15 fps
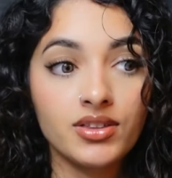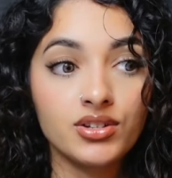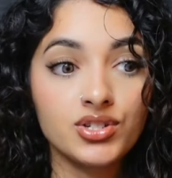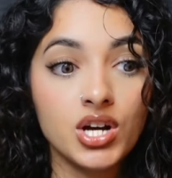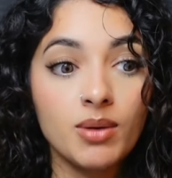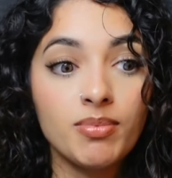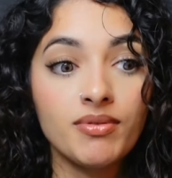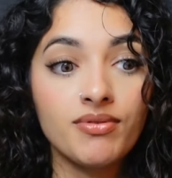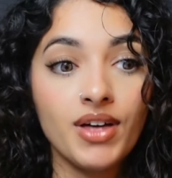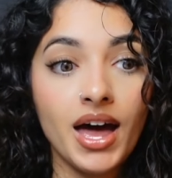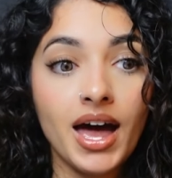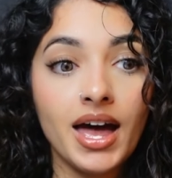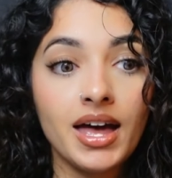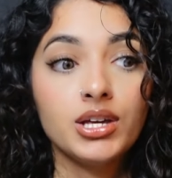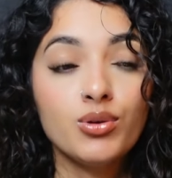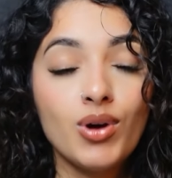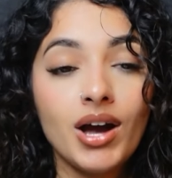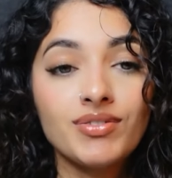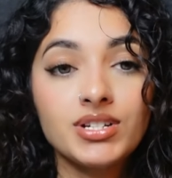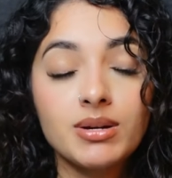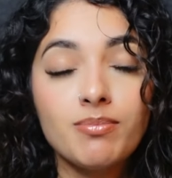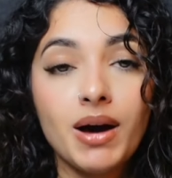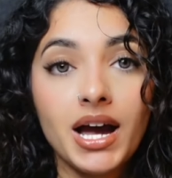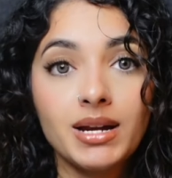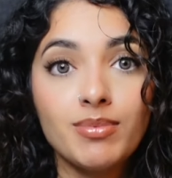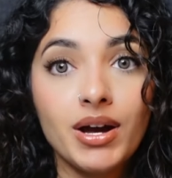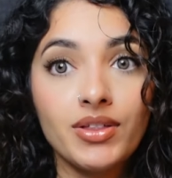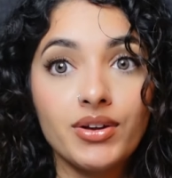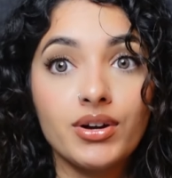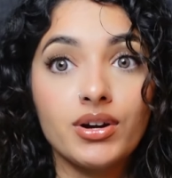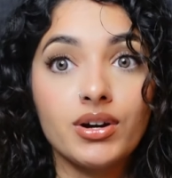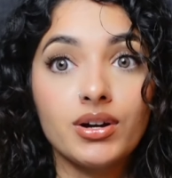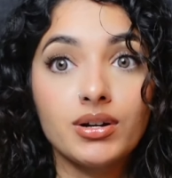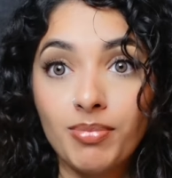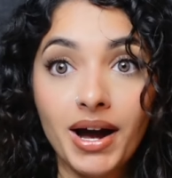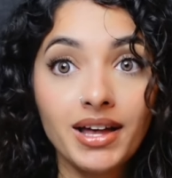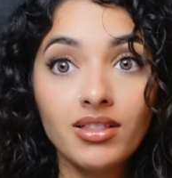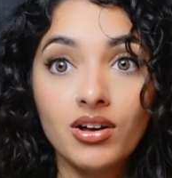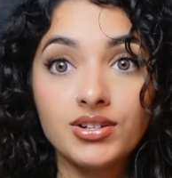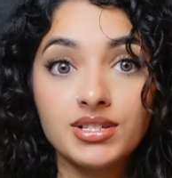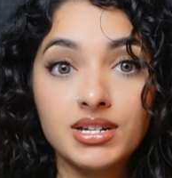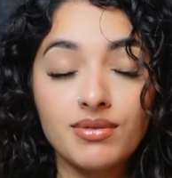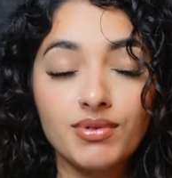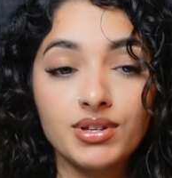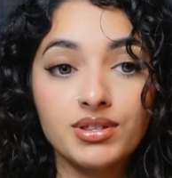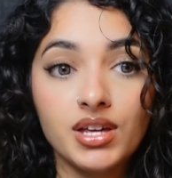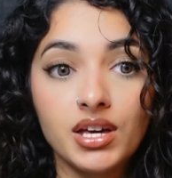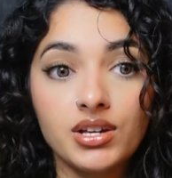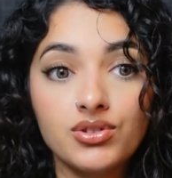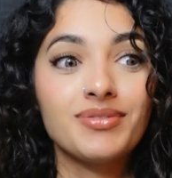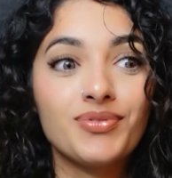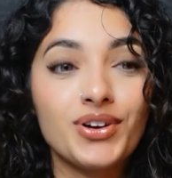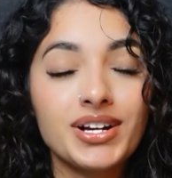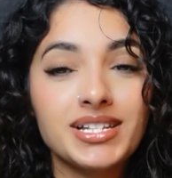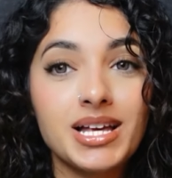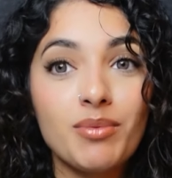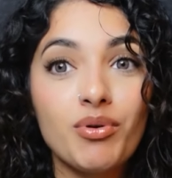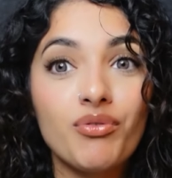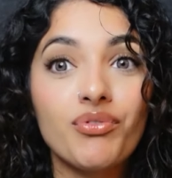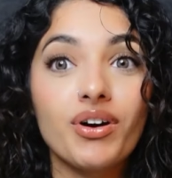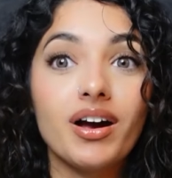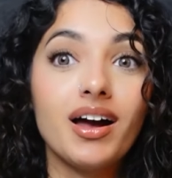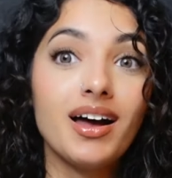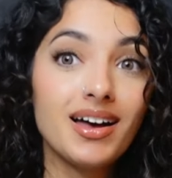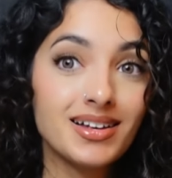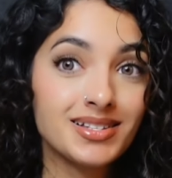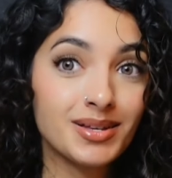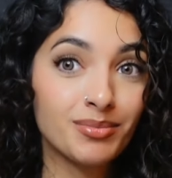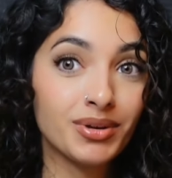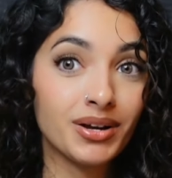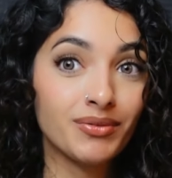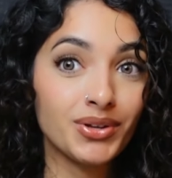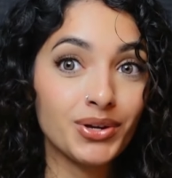on top of that, you have to abide by their bylaws and everything. For example, for us, I'm giving